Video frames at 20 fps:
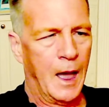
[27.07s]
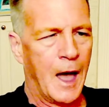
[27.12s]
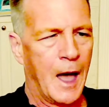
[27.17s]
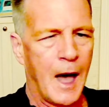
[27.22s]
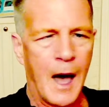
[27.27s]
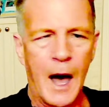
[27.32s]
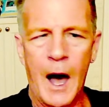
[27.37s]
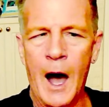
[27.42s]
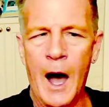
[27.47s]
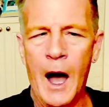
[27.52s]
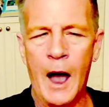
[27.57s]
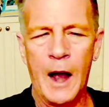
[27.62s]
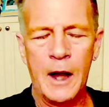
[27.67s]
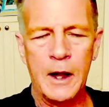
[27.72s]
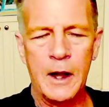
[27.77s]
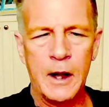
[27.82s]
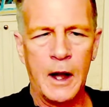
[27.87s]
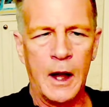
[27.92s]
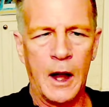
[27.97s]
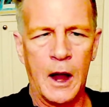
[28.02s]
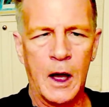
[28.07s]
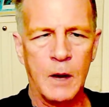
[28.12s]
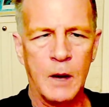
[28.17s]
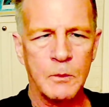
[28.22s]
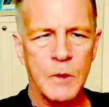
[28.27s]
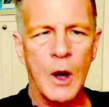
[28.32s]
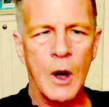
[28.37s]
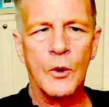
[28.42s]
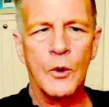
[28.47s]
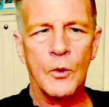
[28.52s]
I am
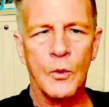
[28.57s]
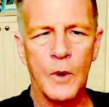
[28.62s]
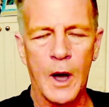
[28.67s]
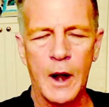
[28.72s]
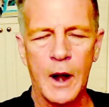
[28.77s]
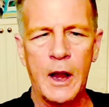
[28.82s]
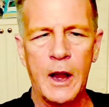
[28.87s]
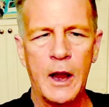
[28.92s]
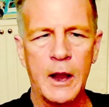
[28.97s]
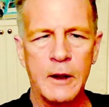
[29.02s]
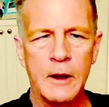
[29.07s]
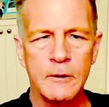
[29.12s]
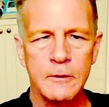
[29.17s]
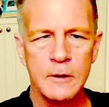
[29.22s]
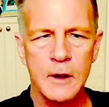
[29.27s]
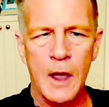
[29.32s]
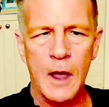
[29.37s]
running